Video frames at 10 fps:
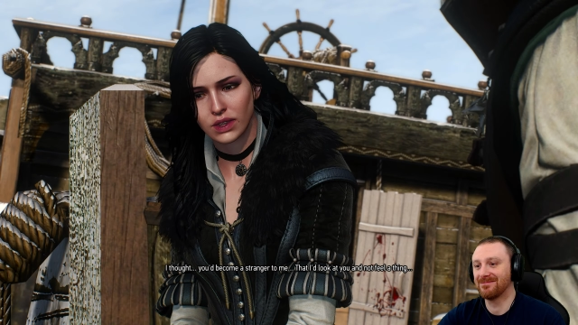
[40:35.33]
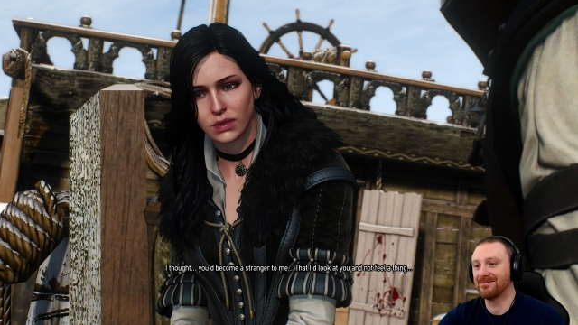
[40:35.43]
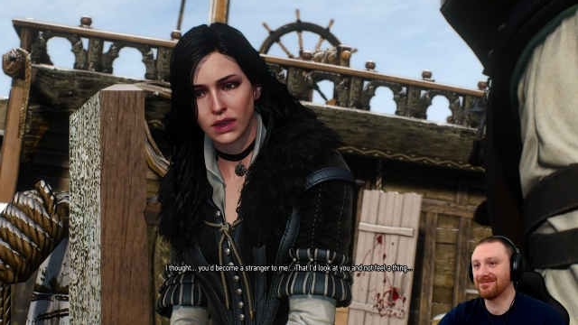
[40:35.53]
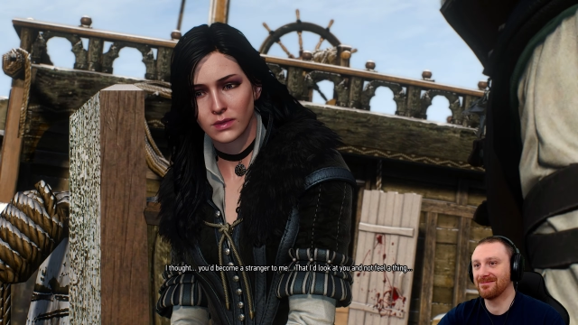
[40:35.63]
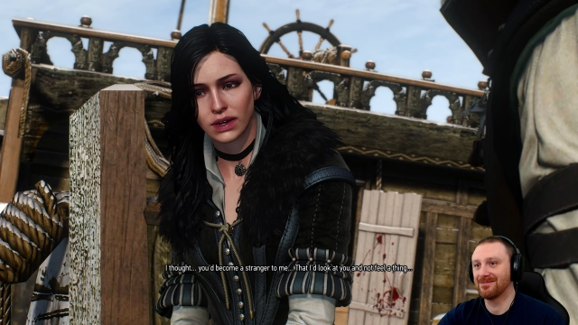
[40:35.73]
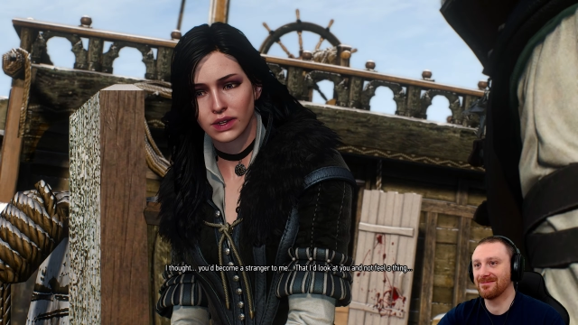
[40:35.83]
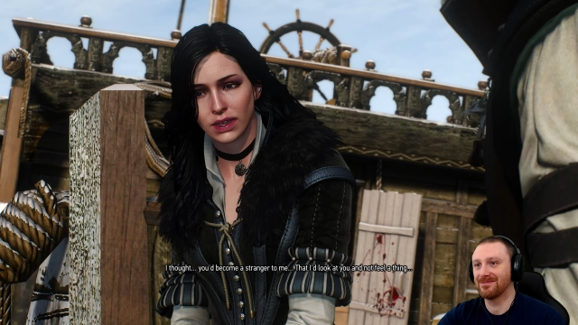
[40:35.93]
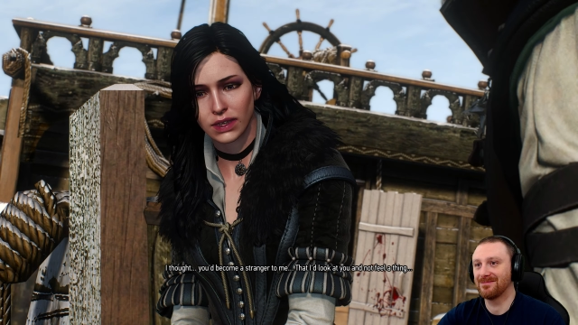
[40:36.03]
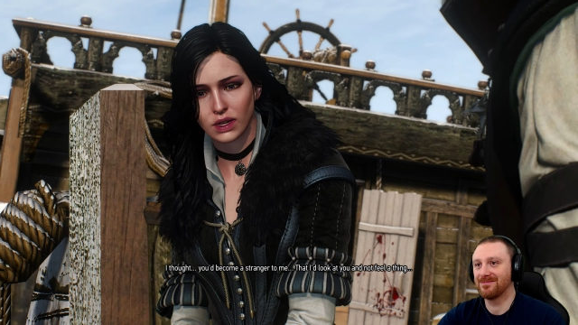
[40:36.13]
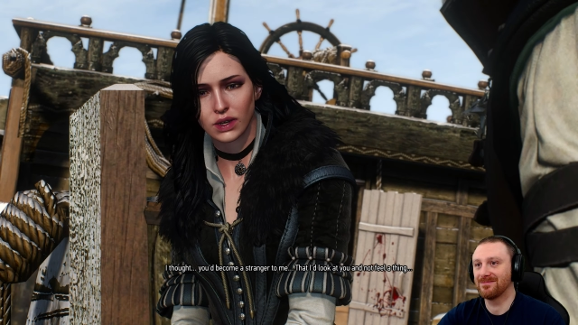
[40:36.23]
Speaker 1: you'd become a
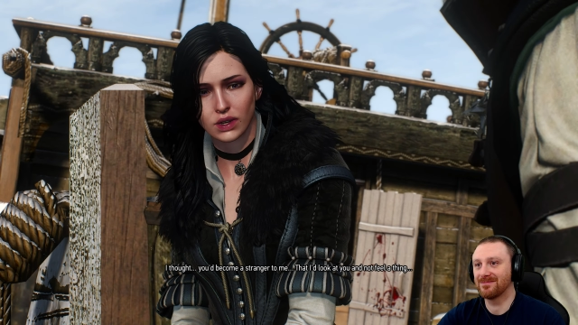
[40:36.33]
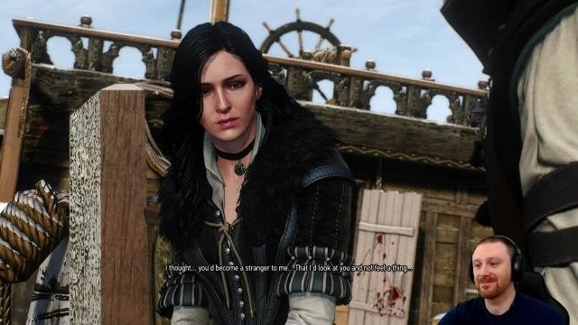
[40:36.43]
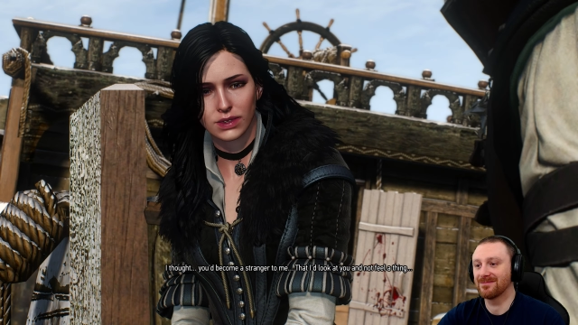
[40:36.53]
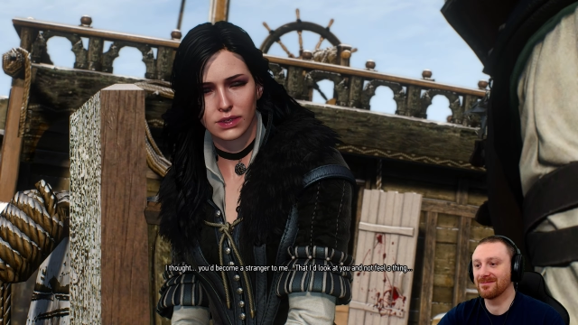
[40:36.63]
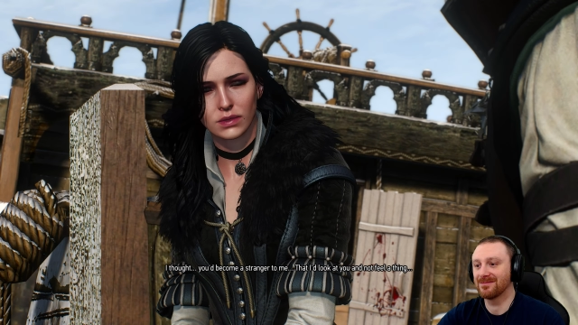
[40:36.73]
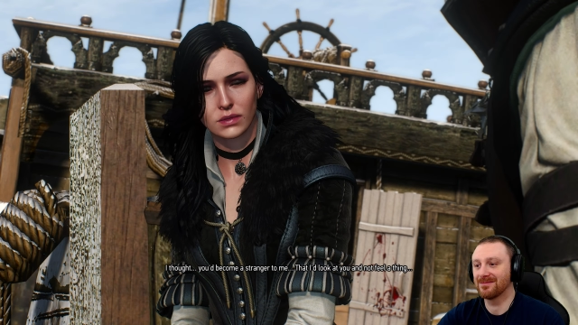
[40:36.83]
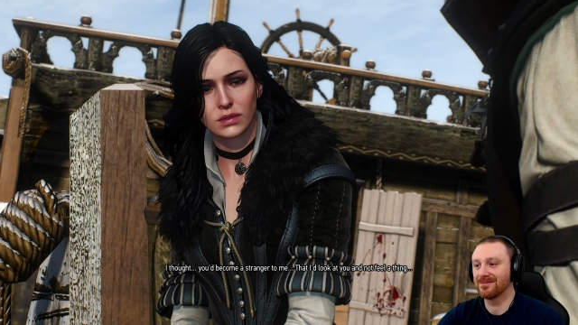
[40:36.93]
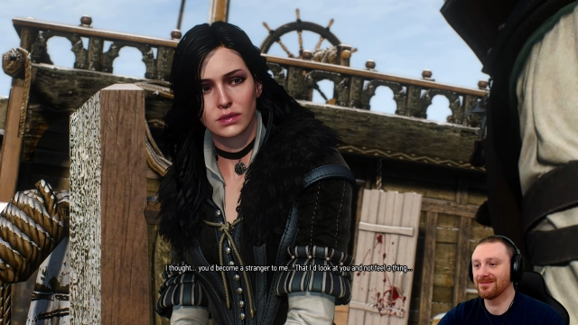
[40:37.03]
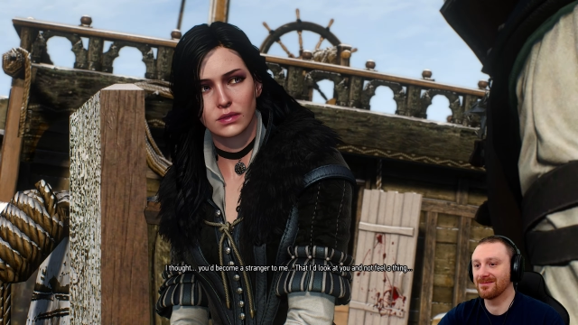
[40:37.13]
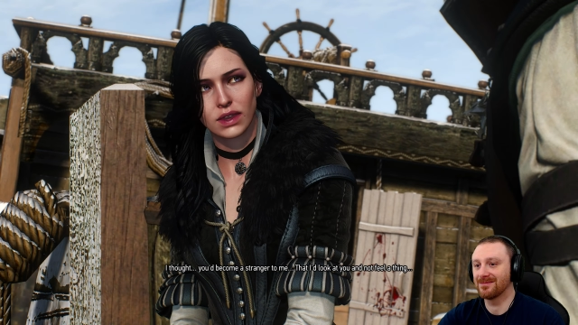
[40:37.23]
stranger to me,
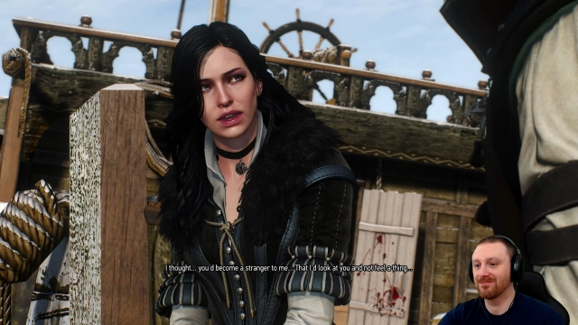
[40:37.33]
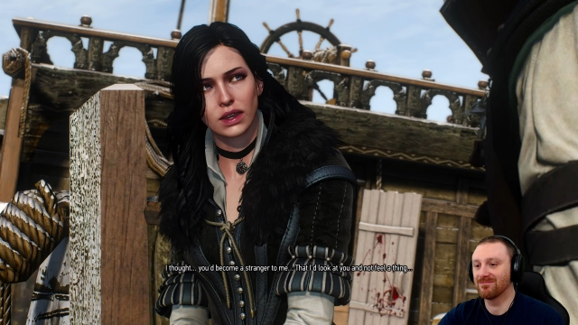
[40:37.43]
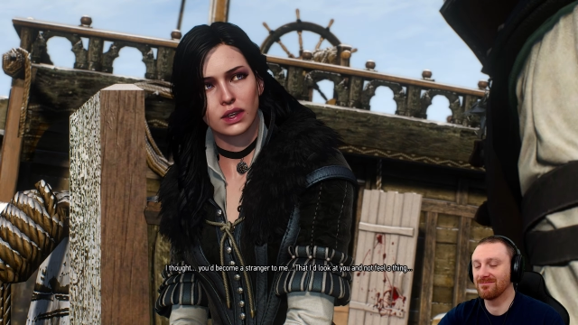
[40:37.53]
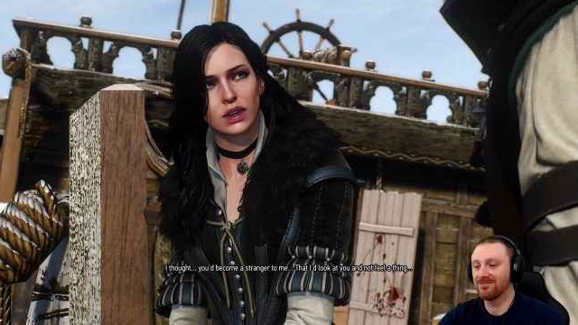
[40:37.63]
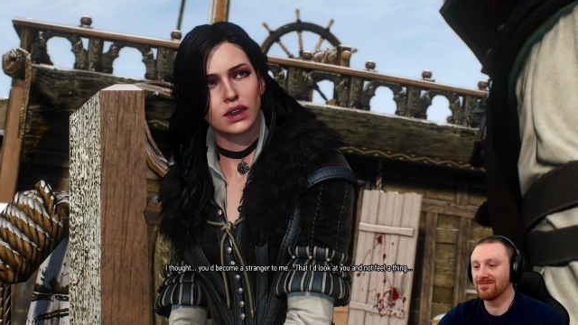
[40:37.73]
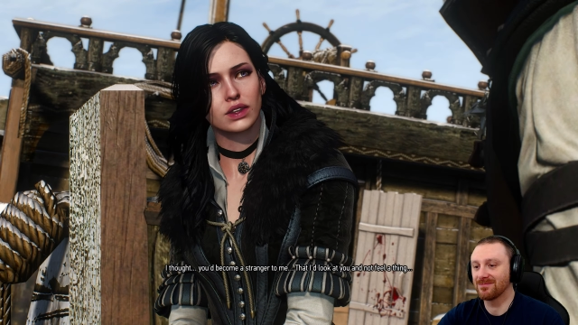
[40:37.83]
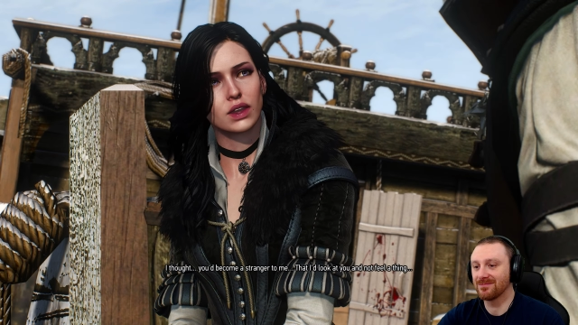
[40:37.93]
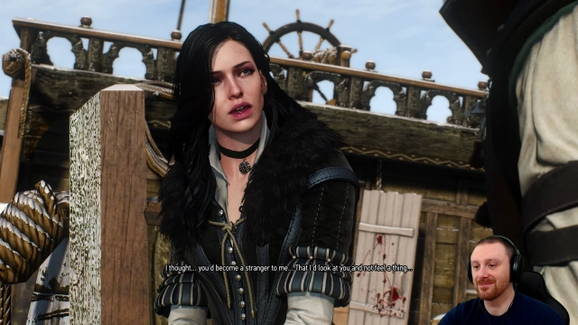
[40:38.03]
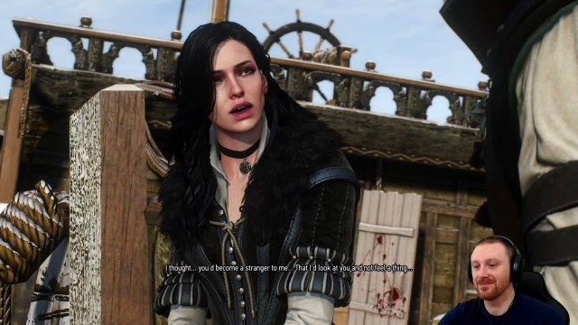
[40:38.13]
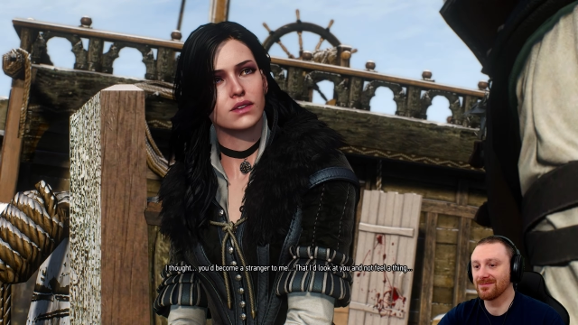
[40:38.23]
that I'd look at
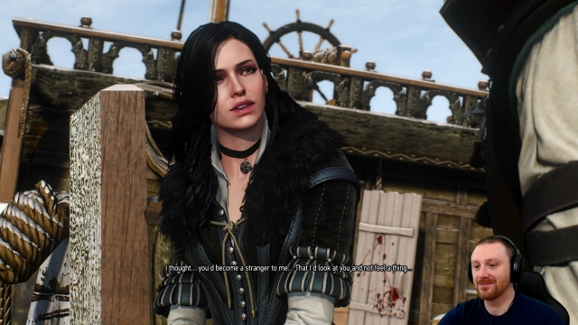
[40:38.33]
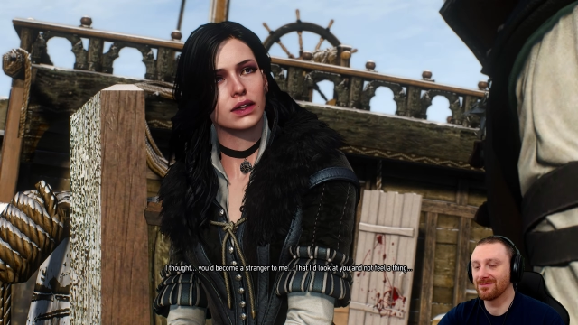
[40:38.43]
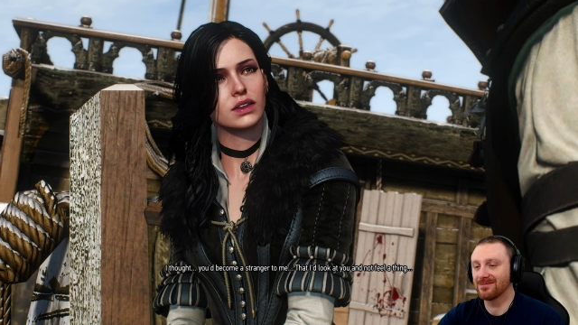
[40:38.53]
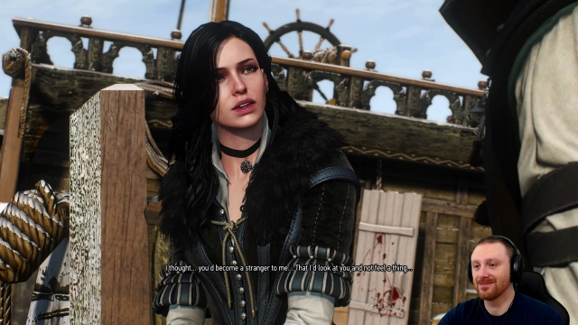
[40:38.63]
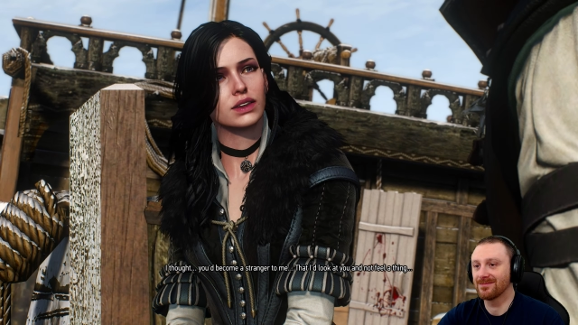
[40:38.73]
you and not feel a